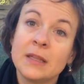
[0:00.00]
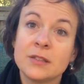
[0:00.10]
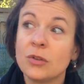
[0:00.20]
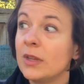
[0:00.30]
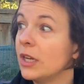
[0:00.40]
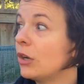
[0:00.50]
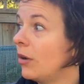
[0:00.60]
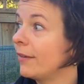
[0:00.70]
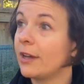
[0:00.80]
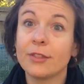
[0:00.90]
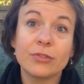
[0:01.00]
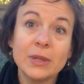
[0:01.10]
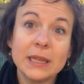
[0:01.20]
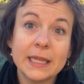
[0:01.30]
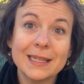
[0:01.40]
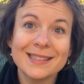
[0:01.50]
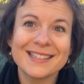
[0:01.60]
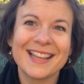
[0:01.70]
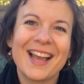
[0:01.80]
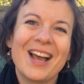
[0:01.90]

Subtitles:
So there you go. I've got 3 things.